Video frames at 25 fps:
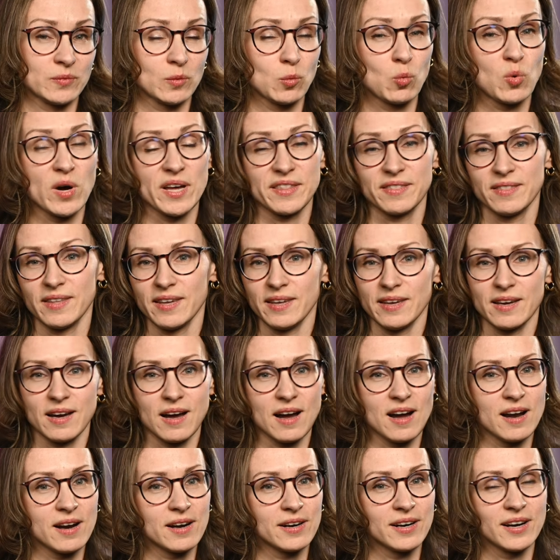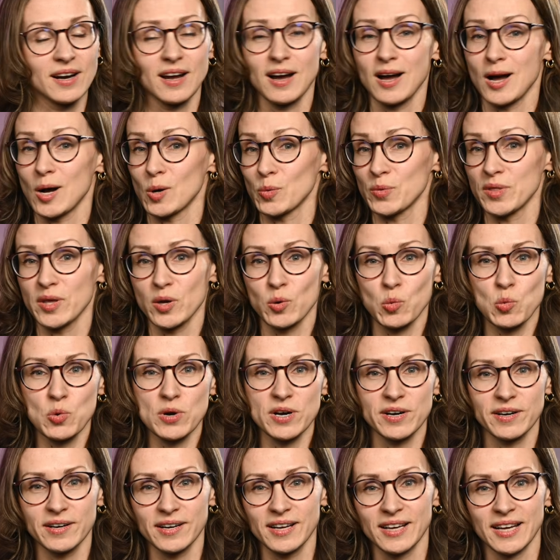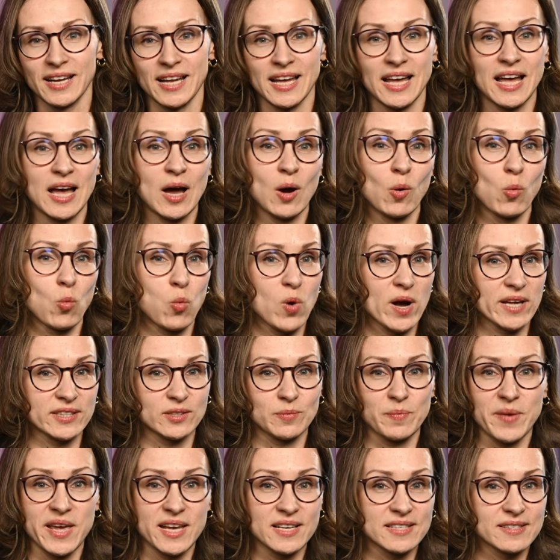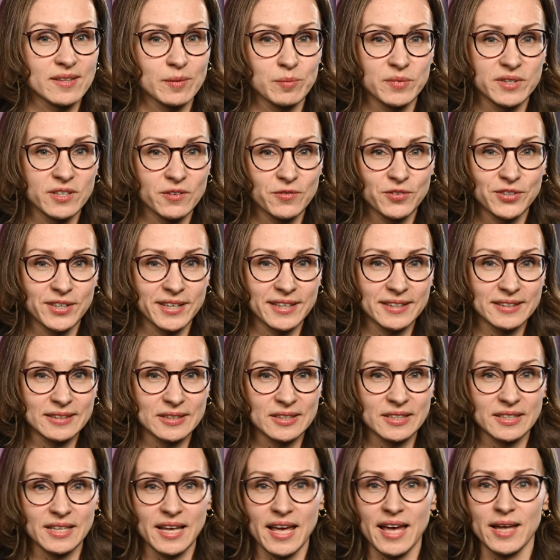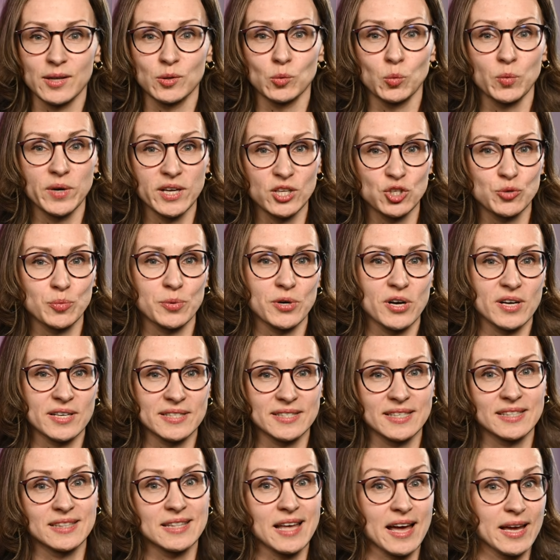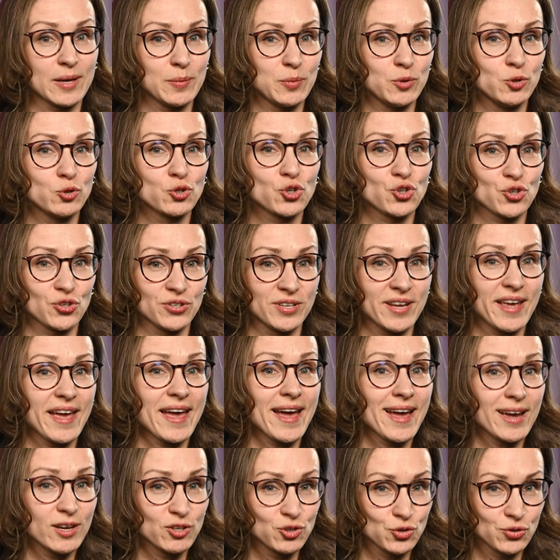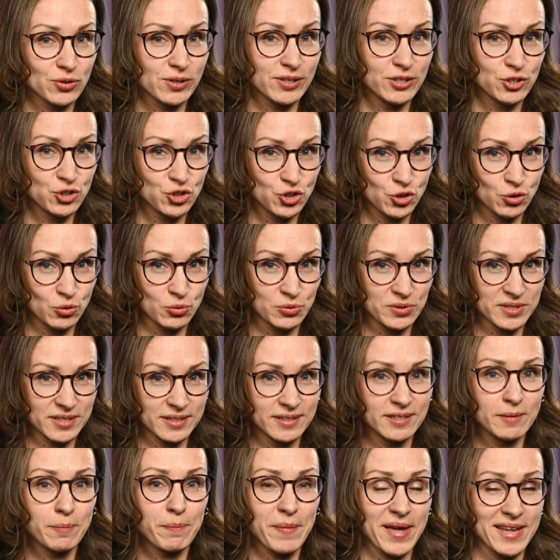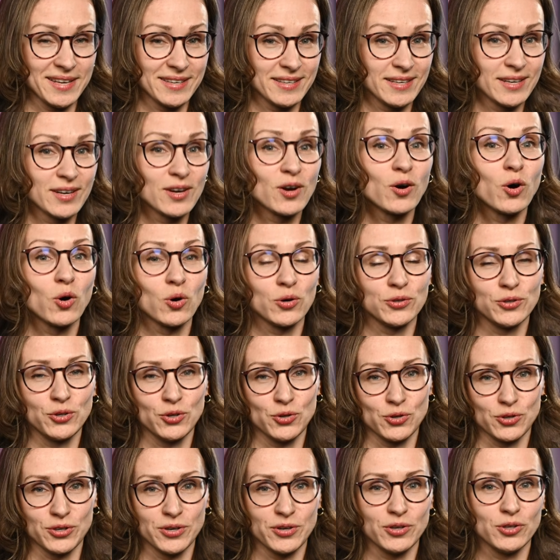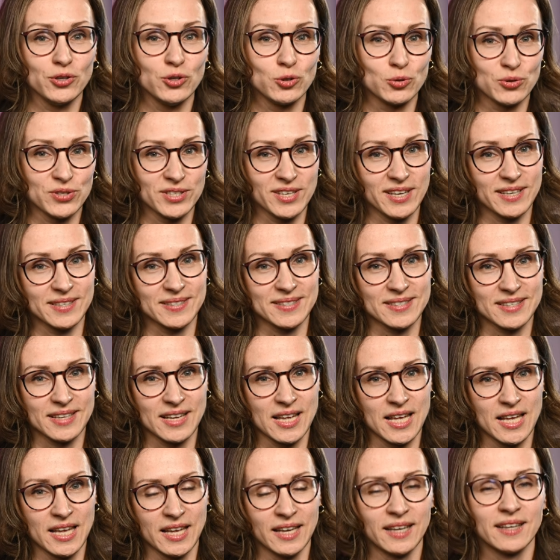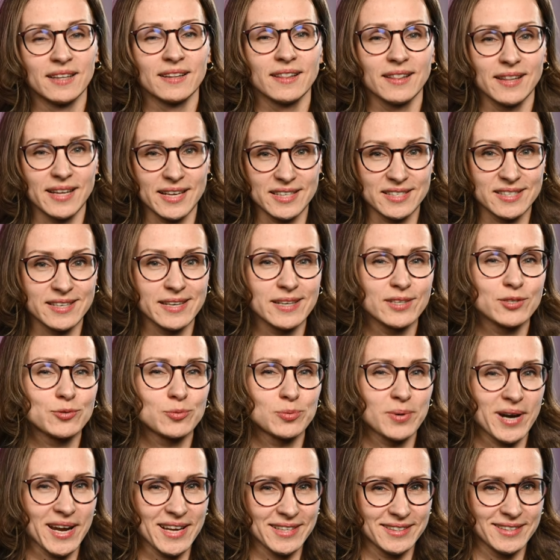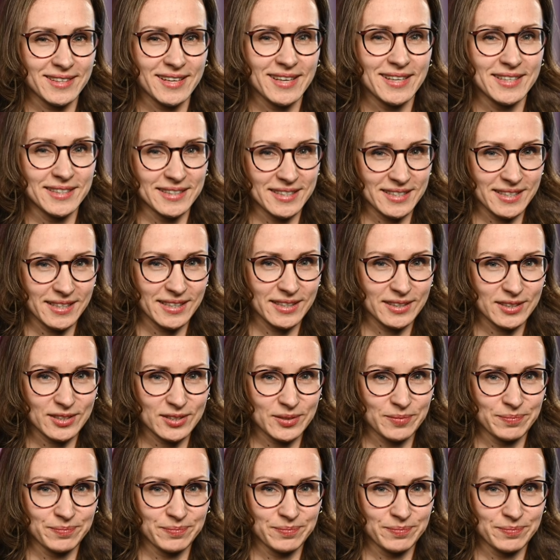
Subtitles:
what they are, how they work, what makes them different, and which proxy type you should actually choose depending on your use case. Let's get right into it.